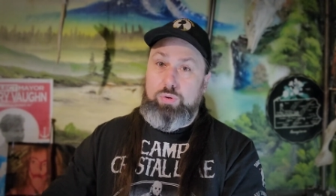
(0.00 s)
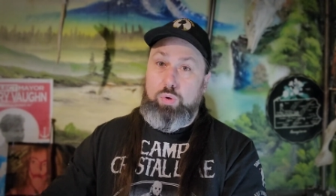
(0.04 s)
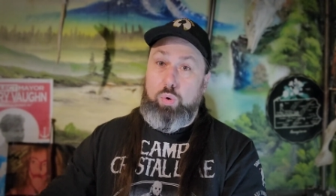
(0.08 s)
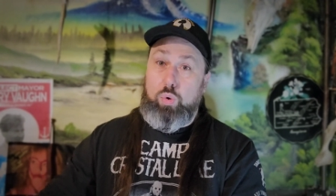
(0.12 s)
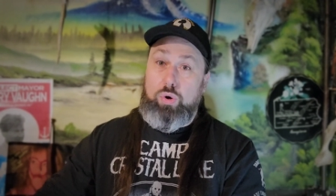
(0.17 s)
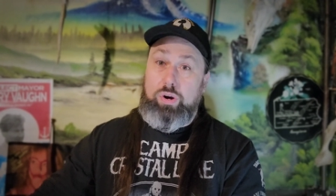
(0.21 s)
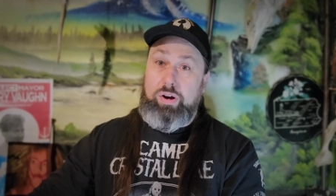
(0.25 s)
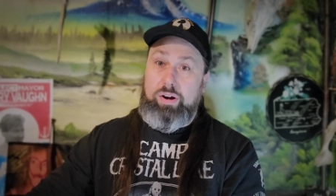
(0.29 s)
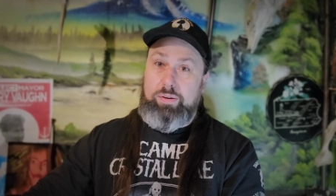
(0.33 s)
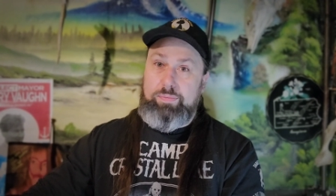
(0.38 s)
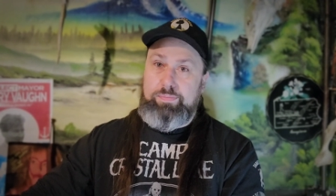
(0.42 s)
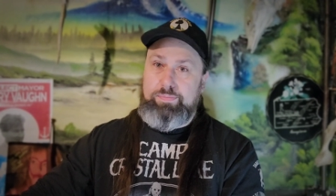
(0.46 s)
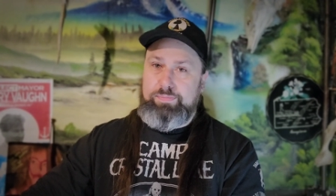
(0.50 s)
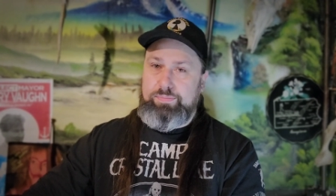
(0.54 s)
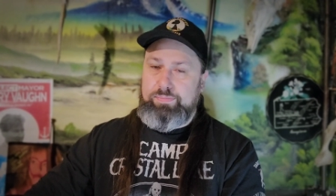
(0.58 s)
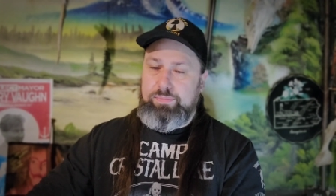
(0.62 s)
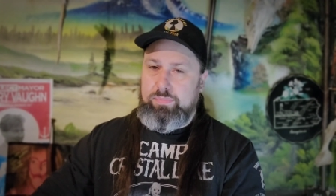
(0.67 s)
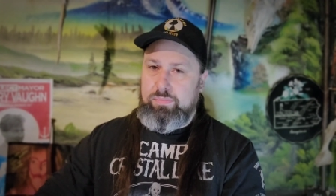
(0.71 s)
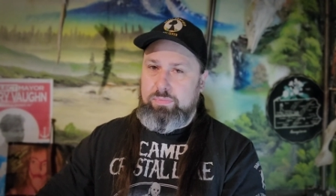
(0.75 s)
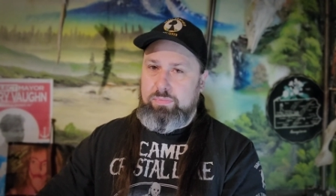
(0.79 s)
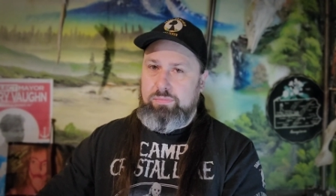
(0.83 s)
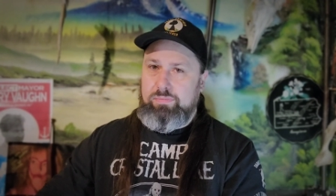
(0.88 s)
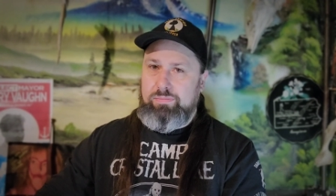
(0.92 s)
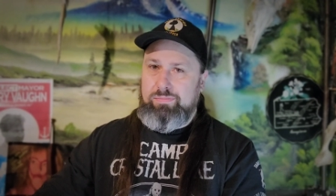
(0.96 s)
cork.
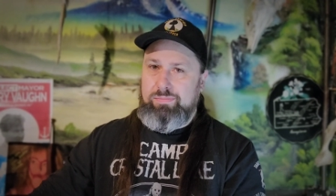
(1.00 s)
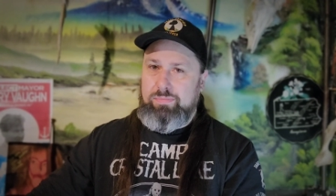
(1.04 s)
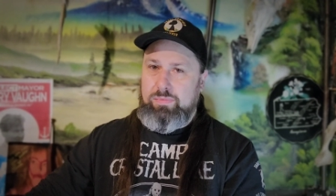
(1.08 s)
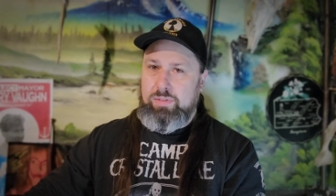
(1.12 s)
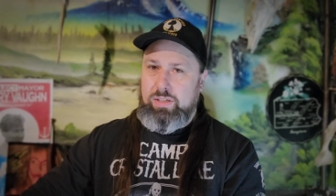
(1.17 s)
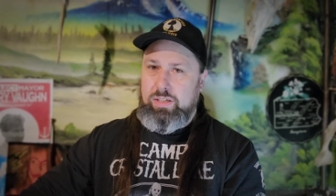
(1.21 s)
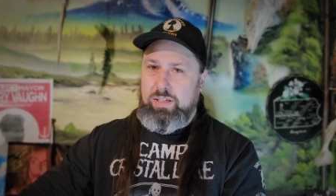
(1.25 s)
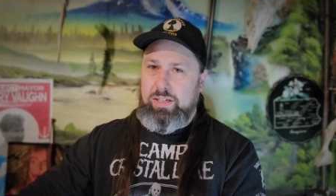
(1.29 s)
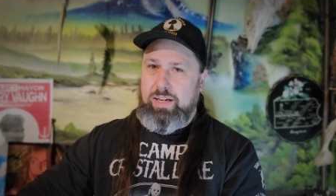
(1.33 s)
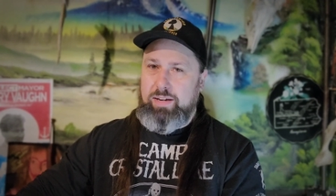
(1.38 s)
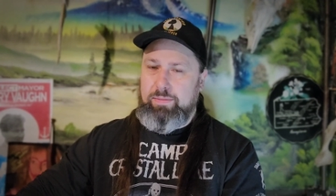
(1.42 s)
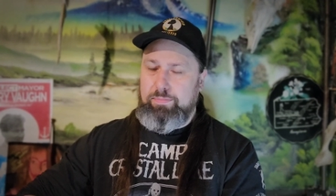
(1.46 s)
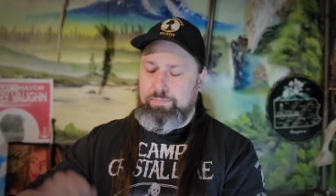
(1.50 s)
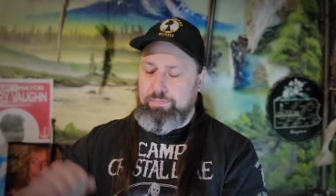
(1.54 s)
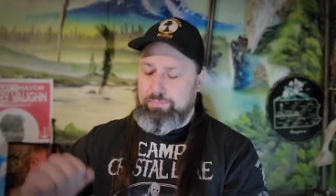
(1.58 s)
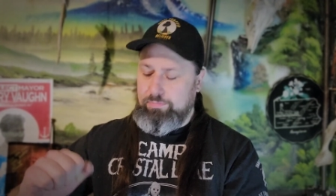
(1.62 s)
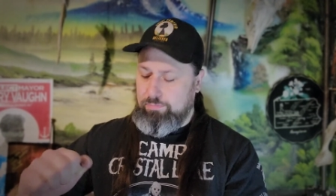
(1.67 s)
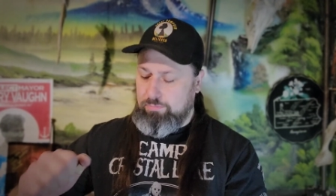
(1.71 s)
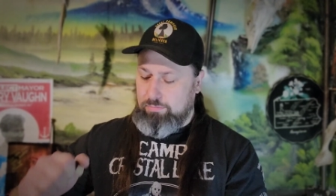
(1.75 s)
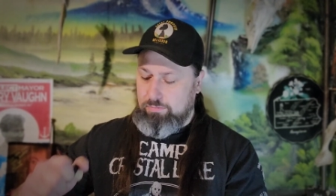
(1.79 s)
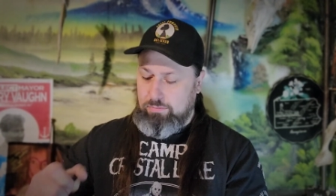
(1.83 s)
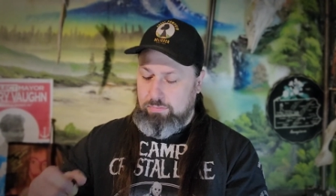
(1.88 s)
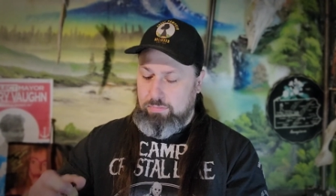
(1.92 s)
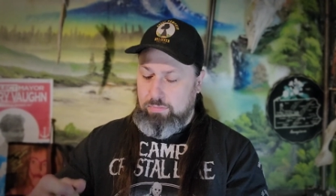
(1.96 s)
Yep.
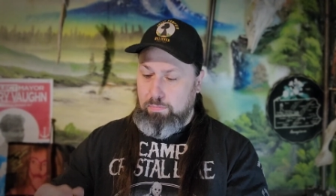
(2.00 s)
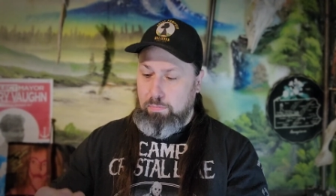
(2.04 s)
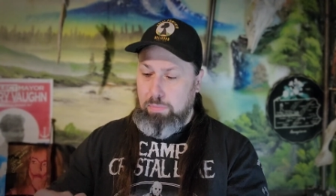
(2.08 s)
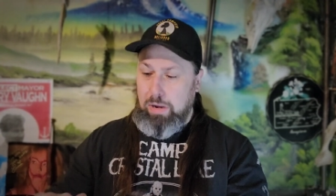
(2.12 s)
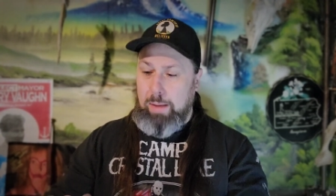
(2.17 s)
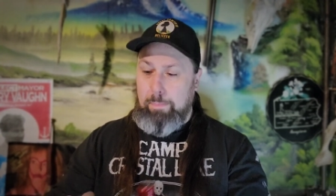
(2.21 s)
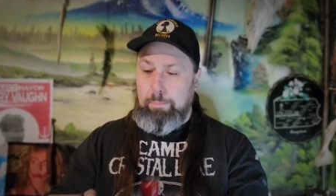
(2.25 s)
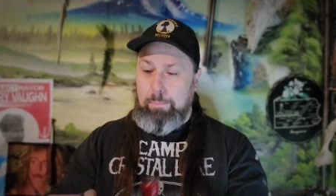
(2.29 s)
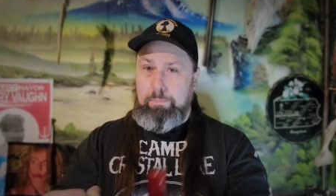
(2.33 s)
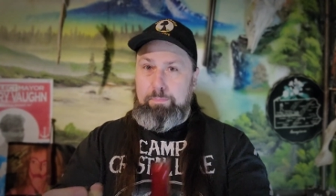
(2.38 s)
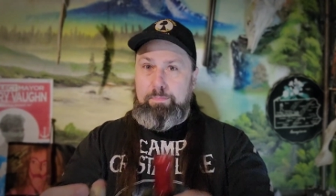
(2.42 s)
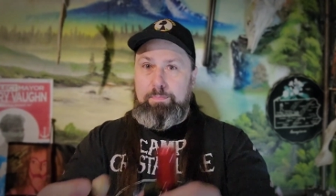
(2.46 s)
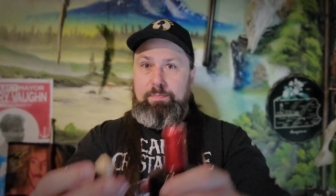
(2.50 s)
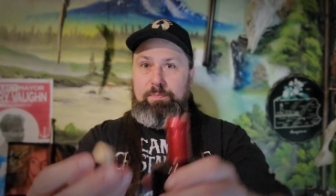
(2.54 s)
Bloop.